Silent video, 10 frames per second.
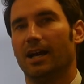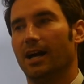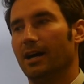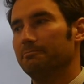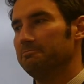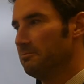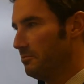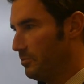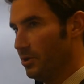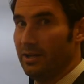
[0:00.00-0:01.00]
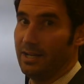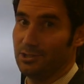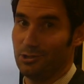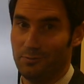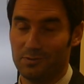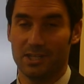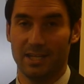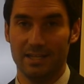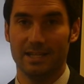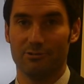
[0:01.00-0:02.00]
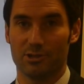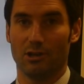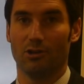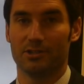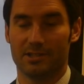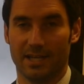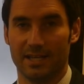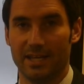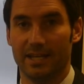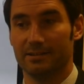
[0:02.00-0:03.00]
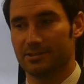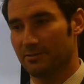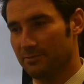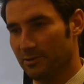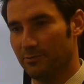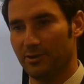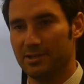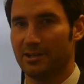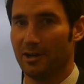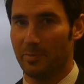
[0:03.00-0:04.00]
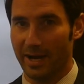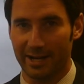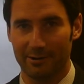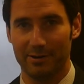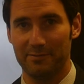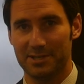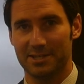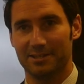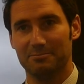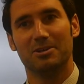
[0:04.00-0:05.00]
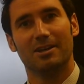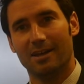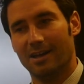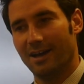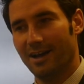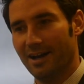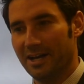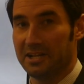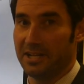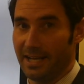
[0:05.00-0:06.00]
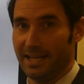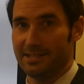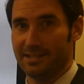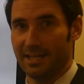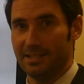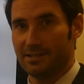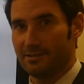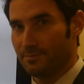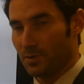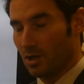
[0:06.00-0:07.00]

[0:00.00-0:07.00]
But as you've seen, there is a lot to take in. So feel free to go back and revisit them at later dates.